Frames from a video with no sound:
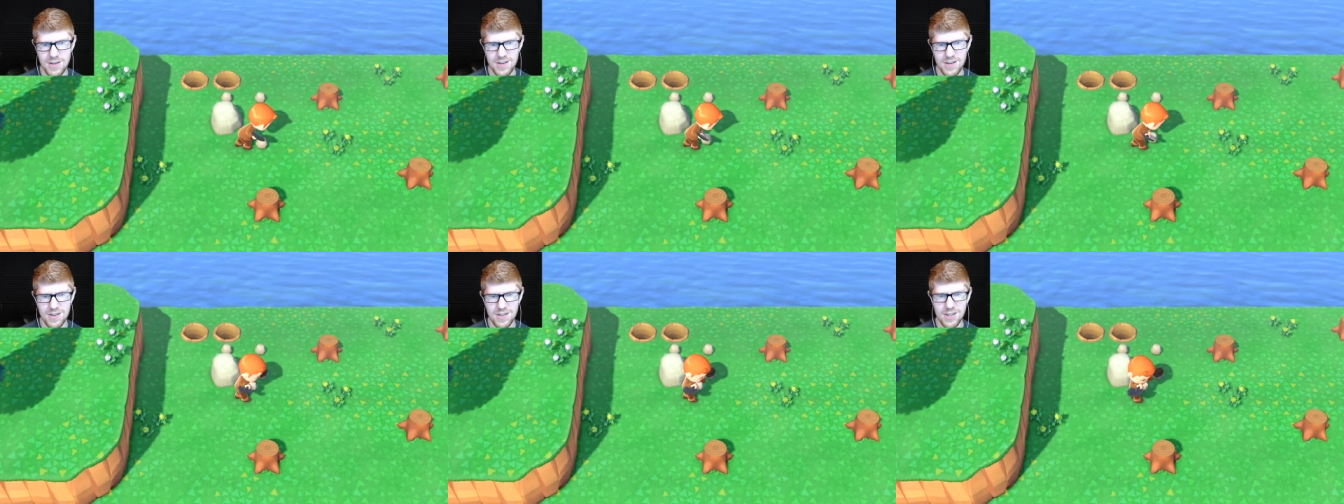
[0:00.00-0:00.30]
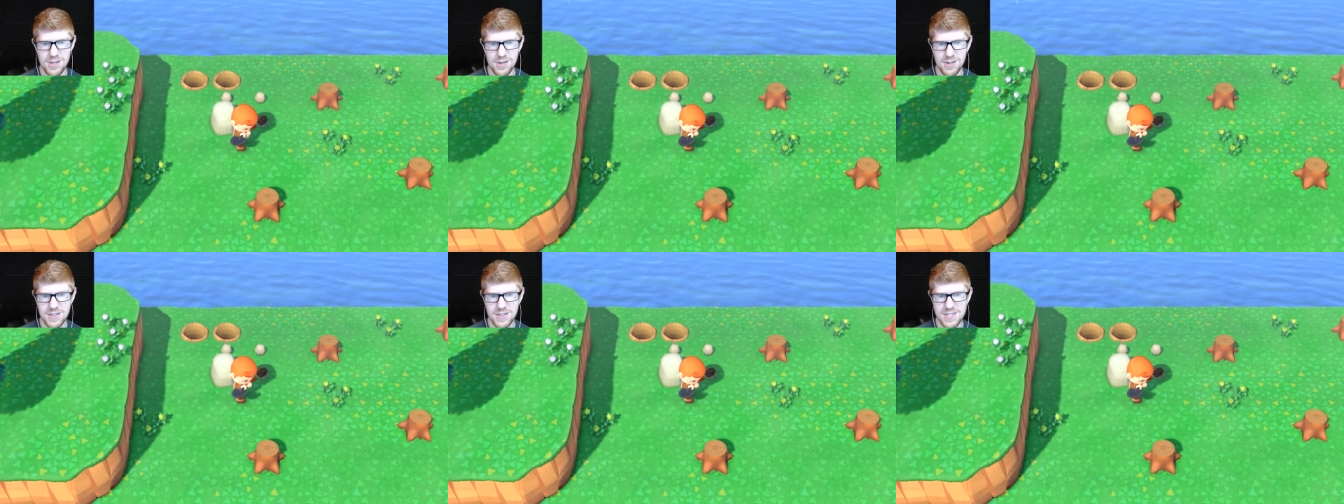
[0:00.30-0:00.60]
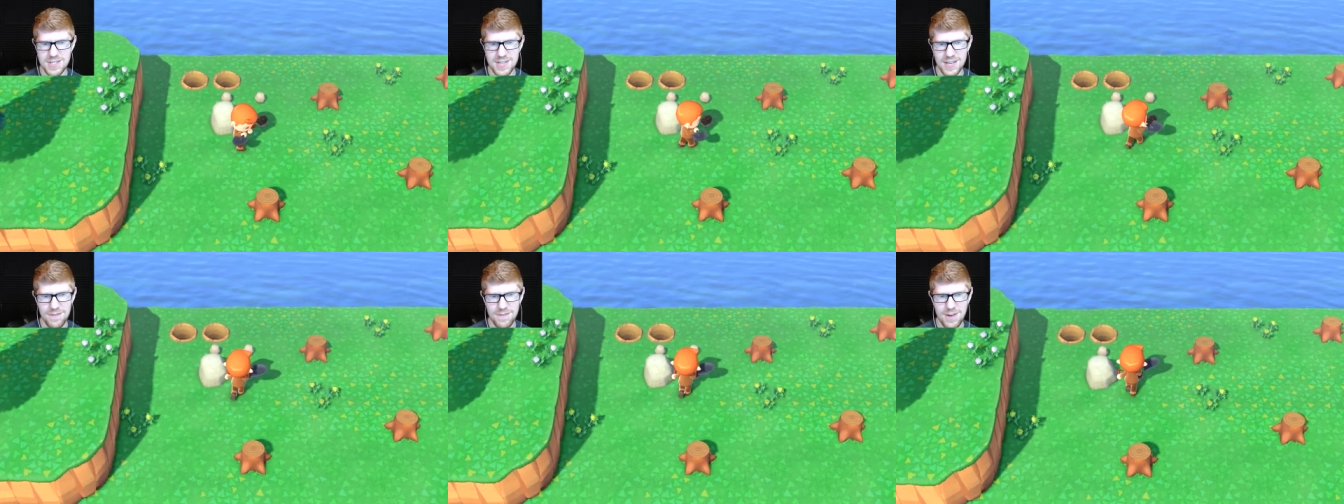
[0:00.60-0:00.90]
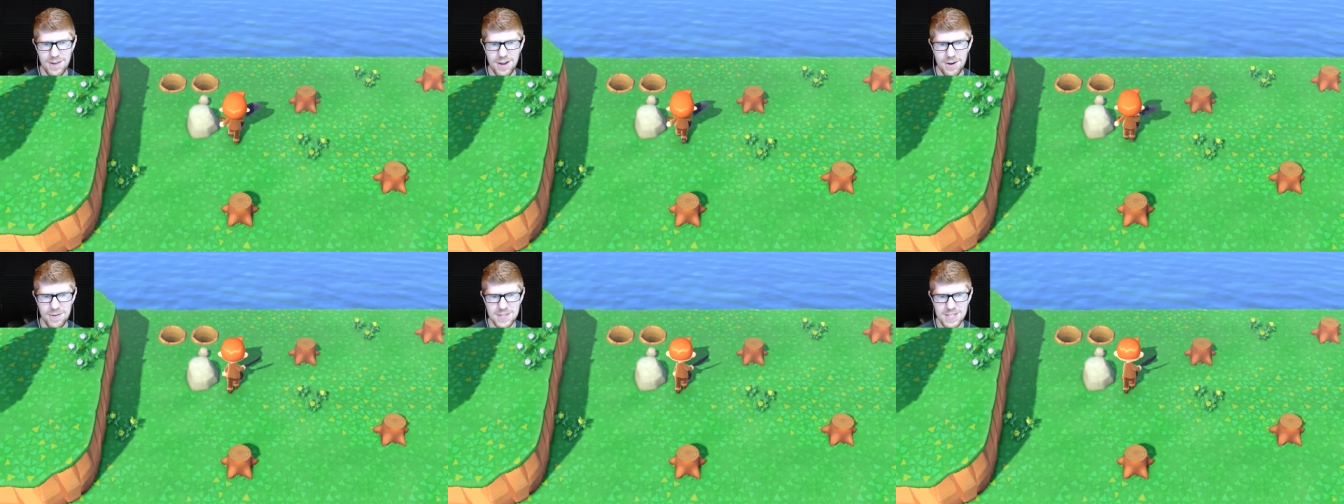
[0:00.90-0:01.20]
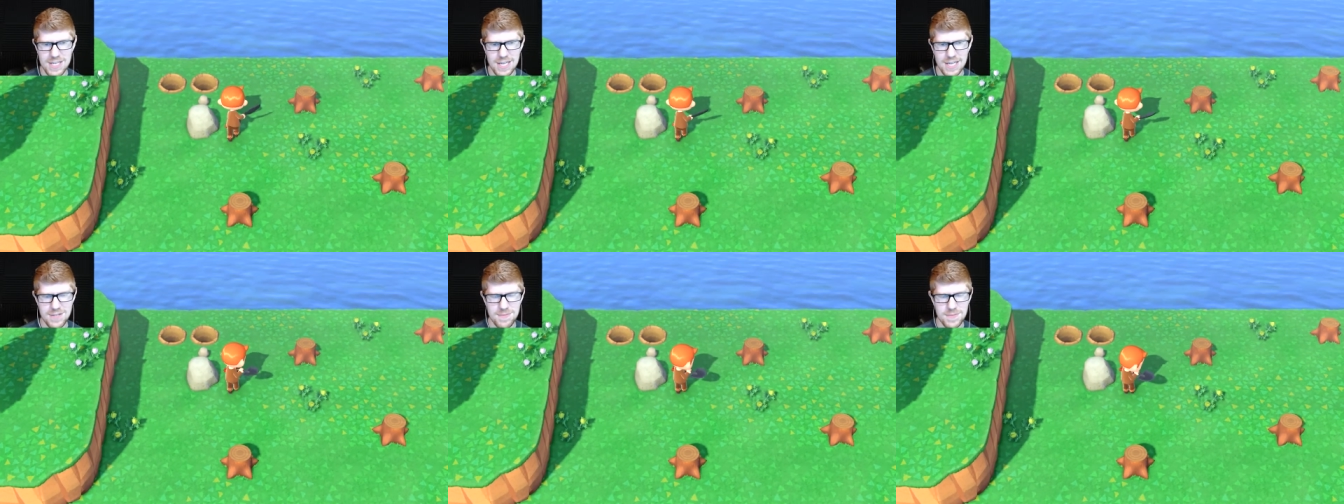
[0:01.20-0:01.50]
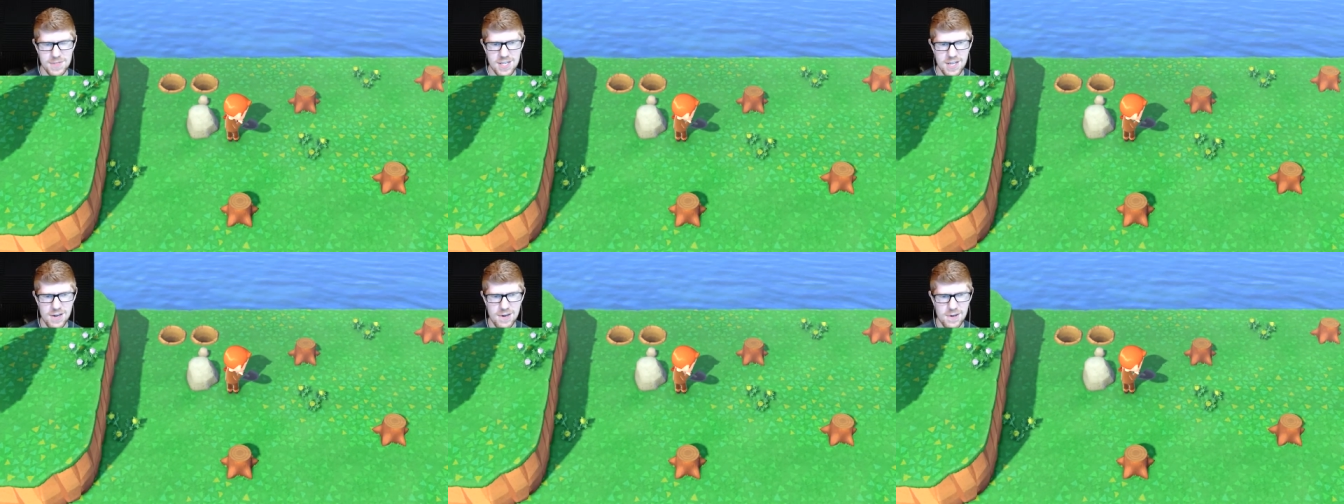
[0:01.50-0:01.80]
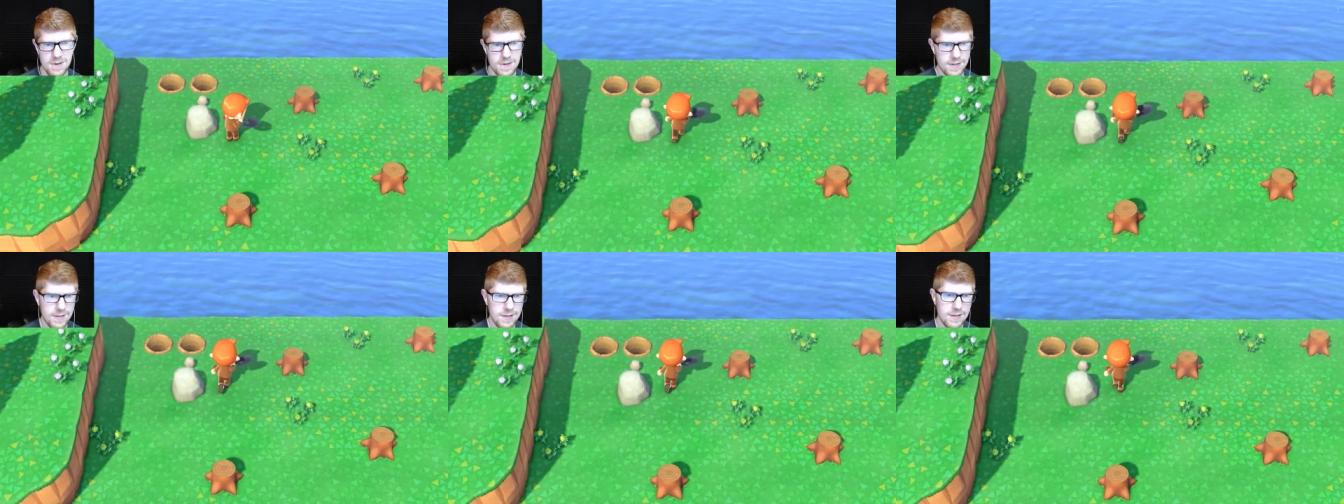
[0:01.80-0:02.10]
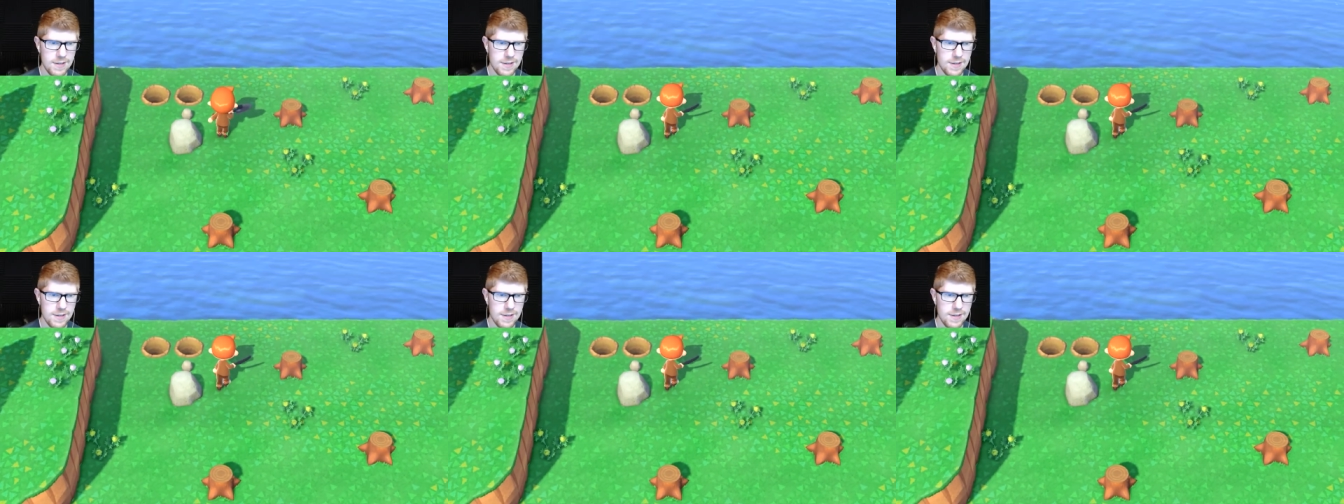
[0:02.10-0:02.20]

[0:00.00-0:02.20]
uh, good stuff here. We just got some stone.